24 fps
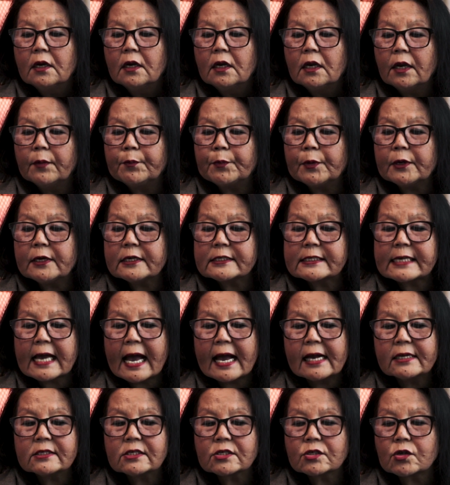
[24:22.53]
He put his
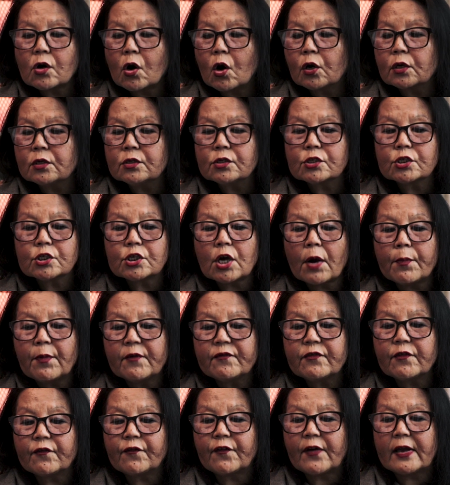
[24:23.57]
hands on top of
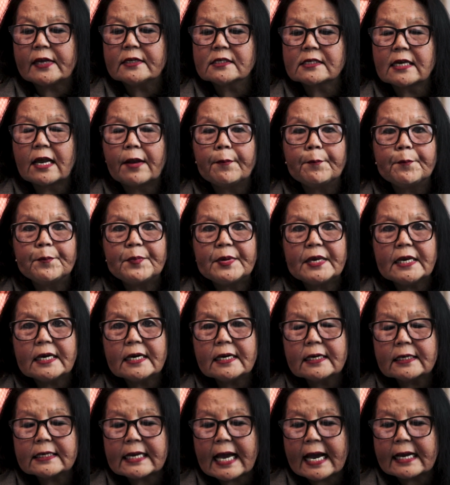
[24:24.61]
the fence and
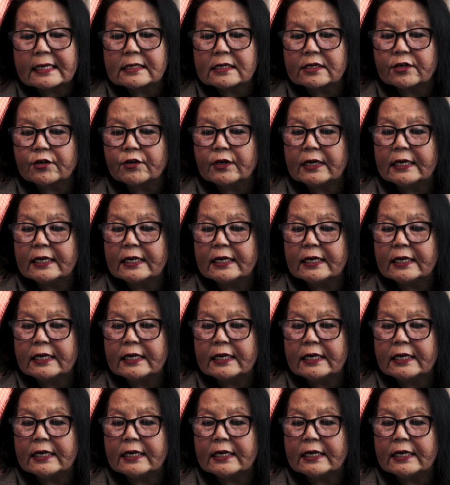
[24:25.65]
peered at her